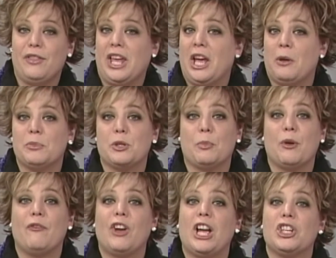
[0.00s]
They help to
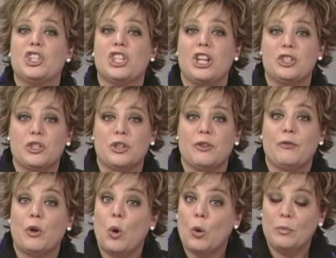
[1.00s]
provide shelter
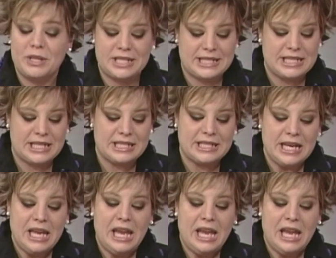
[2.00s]
for homelessness